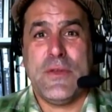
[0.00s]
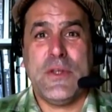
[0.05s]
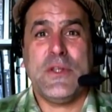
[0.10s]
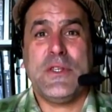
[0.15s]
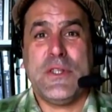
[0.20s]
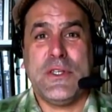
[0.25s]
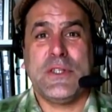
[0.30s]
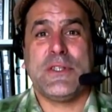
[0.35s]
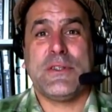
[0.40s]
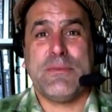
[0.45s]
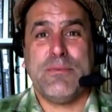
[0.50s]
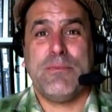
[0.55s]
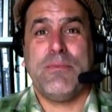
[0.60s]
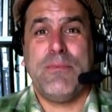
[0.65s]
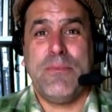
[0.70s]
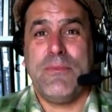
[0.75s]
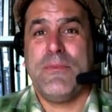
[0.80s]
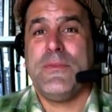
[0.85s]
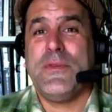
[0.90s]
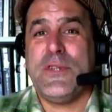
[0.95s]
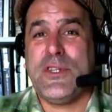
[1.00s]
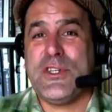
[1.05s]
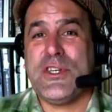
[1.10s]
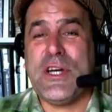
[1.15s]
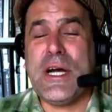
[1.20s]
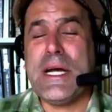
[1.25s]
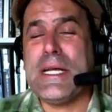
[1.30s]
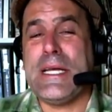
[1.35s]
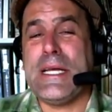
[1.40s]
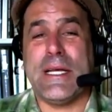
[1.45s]
is
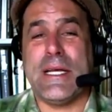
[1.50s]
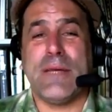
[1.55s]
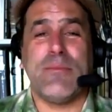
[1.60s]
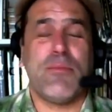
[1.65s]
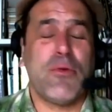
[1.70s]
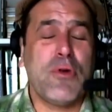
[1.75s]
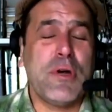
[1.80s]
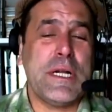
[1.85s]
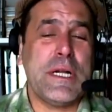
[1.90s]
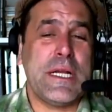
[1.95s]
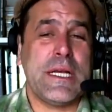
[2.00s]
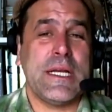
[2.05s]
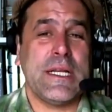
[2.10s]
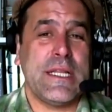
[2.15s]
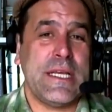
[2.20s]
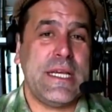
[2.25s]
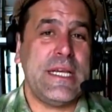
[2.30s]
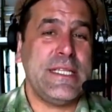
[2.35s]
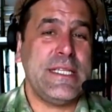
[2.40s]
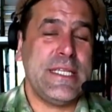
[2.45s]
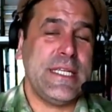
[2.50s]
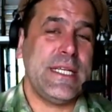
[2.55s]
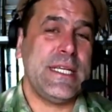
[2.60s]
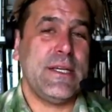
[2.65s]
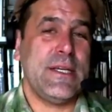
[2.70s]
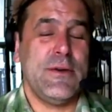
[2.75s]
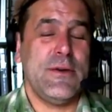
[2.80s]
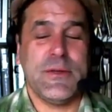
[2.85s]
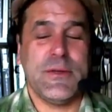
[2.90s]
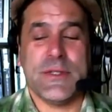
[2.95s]
shiny and pretty and easy to
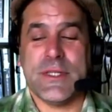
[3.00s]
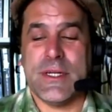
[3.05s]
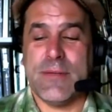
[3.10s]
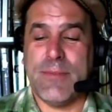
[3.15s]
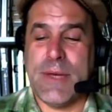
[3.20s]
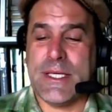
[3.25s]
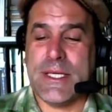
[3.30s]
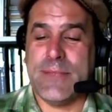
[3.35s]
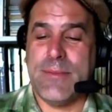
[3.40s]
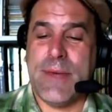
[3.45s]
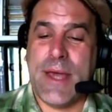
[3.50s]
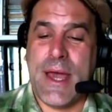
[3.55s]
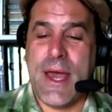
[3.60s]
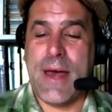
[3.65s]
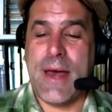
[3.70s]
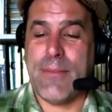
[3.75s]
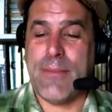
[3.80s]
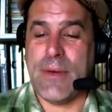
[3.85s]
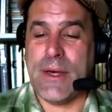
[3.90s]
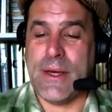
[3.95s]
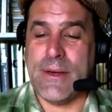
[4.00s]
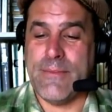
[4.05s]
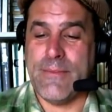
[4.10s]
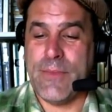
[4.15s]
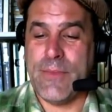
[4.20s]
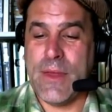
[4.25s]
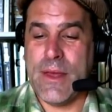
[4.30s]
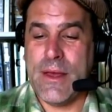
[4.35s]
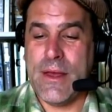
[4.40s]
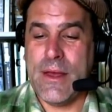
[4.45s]
use, and it makes me happy.
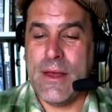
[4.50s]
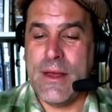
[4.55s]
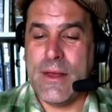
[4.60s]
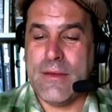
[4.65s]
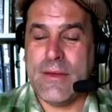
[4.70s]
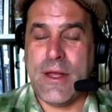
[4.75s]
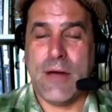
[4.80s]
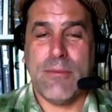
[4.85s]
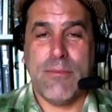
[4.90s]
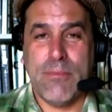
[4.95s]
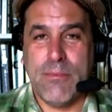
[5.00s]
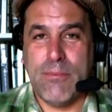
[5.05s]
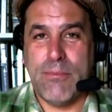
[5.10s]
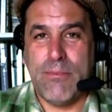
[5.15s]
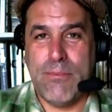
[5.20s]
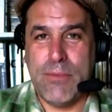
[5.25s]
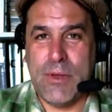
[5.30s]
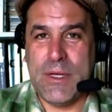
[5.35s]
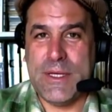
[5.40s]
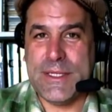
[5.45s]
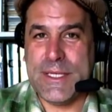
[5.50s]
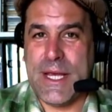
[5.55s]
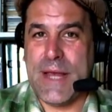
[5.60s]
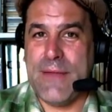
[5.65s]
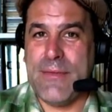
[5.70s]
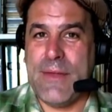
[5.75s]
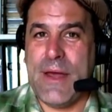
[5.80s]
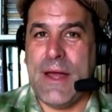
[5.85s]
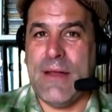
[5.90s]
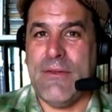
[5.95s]
Now, please
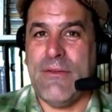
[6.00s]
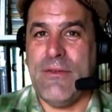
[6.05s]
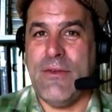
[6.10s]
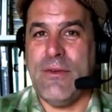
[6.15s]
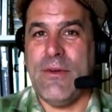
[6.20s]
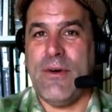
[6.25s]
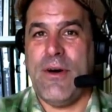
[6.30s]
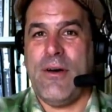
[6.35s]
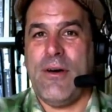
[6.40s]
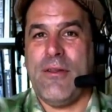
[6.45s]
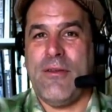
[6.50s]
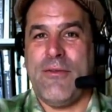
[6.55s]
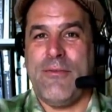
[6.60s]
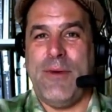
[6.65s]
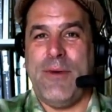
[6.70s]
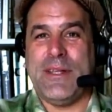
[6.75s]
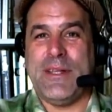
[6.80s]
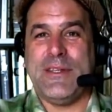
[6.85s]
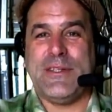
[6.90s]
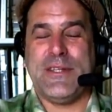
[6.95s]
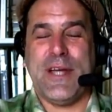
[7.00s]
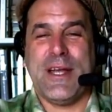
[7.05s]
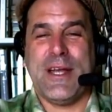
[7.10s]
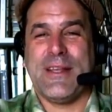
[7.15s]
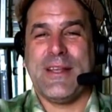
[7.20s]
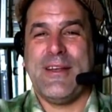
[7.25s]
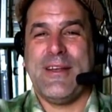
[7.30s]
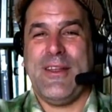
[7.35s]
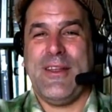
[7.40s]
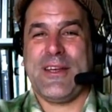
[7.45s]
add that to all of my
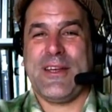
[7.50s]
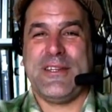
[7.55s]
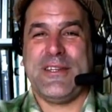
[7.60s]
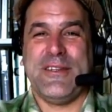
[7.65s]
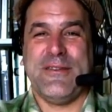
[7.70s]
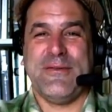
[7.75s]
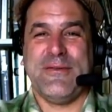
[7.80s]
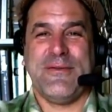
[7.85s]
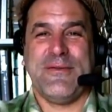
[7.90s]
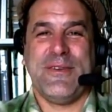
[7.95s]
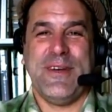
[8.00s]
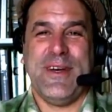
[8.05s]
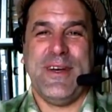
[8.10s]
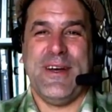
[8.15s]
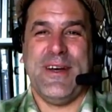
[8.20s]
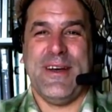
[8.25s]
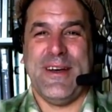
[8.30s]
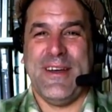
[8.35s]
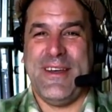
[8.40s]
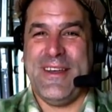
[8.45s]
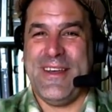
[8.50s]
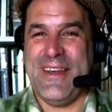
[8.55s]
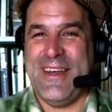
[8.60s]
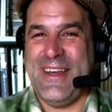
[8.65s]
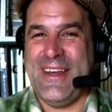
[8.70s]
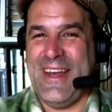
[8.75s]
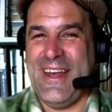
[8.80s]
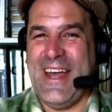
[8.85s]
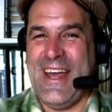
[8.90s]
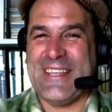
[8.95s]
giant collection of
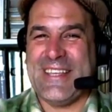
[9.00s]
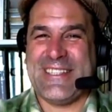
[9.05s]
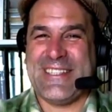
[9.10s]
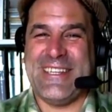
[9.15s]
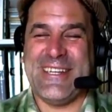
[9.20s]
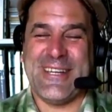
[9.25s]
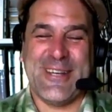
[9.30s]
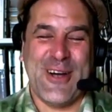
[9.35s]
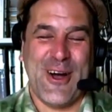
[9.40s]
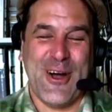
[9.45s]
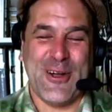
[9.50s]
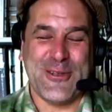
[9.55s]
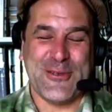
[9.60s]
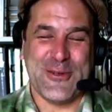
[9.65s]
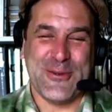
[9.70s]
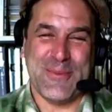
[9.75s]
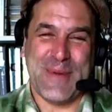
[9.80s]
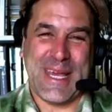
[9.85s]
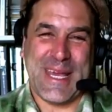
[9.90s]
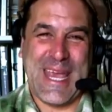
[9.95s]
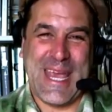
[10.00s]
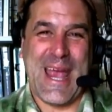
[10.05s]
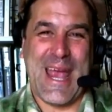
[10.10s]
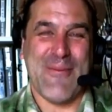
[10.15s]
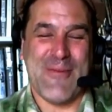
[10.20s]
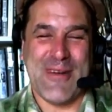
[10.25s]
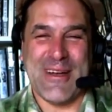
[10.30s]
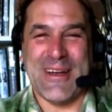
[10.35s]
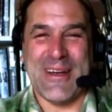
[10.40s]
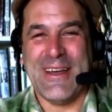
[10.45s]
SD cards from my
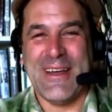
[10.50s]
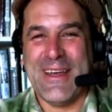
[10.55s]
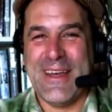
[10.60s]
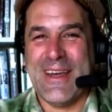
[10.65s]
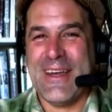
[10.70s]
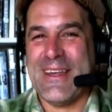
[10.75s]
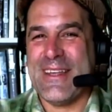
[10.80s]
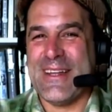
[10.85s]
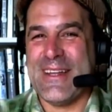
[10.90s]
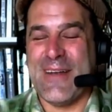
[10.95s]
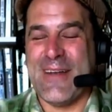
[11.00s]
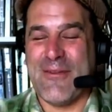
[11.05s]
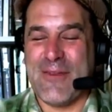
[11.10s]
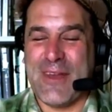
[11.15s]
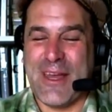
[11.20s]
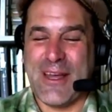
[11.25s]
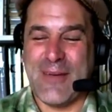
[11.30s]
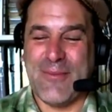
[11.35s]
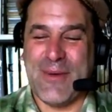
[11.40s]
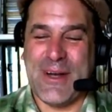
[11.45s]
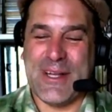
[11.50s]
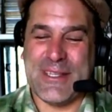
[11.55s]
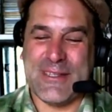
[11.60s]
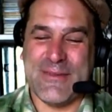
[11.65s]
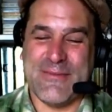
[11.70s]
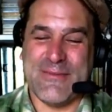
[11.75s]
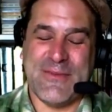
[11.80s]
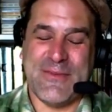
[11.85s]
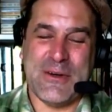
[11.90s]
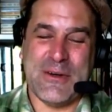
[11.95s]
camera that have
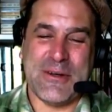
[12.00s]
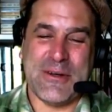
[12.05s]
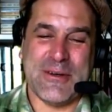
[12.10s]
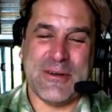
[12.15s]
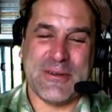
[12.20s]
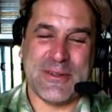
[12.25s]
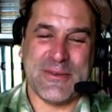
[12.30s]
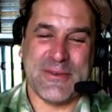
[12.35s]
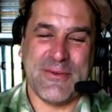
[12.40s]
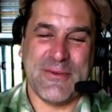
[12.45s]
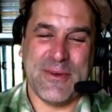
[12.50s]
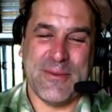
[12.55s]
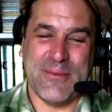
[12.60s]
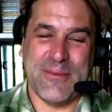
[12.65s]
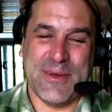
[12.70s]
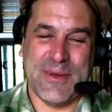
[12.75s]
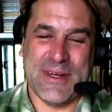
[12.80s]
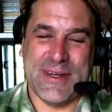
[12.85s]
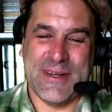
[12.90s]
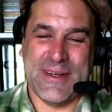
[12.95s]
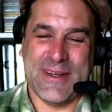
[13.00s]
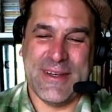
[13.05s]
gigabytes of photos from